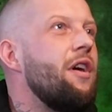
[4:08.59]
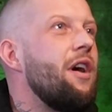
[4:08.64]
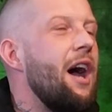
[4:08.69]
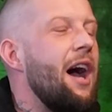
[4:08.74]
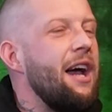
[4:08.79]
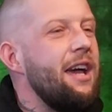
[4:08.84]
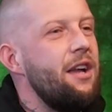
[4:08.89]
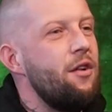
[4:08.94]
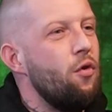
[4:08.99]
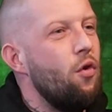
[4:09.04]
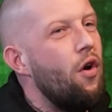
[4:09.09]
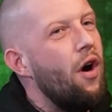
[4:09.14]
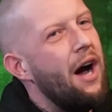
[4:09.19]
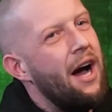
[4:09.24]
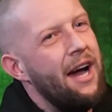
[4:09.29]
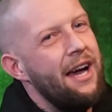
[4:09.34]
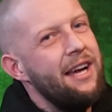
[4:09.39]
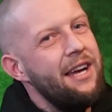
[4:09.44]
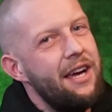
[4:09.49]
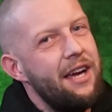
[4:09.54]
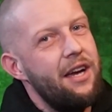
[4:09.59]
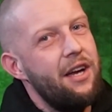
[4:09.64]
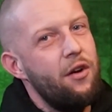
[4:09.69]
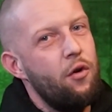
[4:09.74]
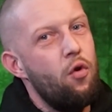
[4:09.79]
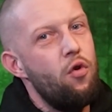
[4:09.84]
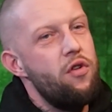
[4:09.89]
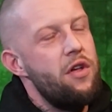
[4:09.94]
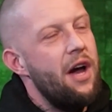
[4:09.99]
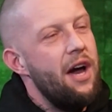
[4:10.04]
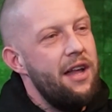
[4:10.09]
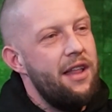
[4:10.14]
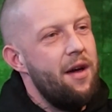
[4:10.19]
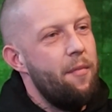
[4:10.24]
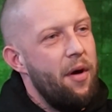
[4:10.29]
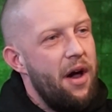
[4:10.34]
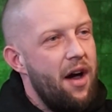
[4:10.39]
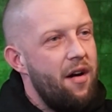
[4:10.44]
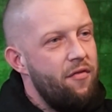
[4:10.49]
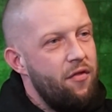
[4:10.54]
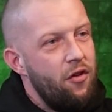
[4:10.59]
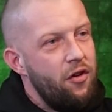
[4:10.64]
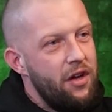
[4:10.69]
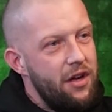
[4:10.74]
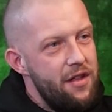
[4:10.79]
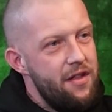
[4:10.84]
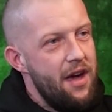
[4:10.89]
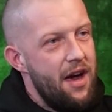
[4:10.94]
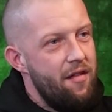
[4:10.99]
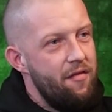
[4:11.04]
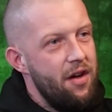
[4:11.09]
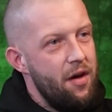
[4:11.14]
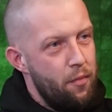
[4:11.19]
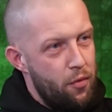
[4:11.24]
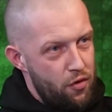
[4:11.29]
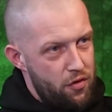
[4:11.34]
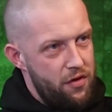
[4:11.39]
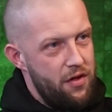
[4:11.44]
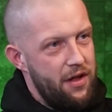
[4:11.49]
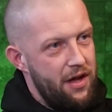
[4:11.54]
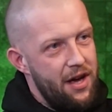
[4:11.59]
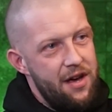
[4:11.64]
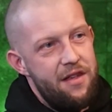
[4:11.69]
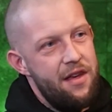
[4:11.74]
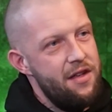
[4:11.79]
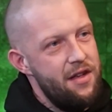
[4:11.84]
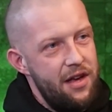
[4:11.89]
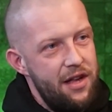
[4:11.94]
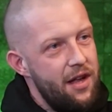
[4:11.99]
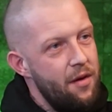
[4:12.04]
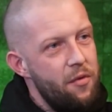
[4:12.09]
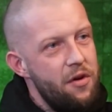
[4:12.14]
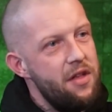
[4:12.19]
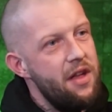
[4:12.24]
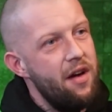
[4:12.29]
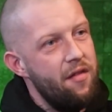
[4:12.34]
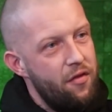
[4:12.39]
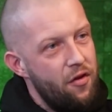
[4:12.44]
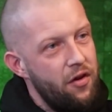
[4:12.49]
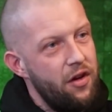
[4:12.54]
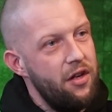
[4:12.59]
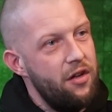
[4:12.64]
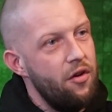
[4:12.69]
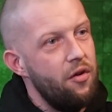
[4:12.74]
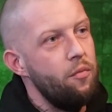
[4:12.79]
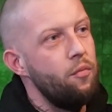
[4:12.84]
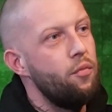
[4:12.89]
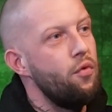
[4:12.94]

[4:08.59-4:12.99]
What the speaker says: I think because I had a bit of fucking savvy about this too, as I said, I wasn't a fucking young boy.